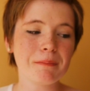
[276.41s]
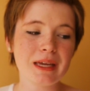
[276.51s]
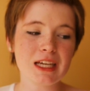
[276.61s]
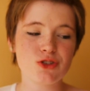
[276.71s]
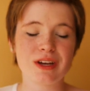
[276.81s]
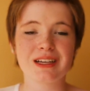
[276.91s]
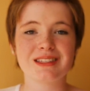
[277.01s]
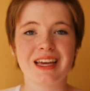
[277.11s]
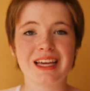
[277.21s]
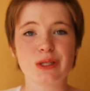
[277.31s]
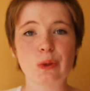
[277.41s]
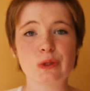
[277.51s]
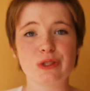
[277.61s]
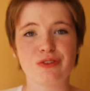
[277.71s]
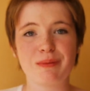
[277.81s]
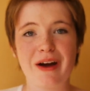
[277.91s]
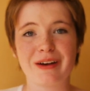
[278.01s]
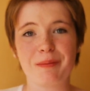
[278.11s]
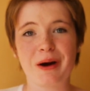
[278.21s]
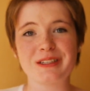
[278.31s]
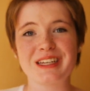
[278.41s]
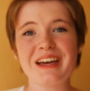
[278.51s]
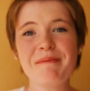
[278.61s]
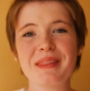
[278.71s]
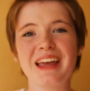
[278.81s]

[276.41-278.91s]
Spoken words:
Beatrix is also from Harry Potter.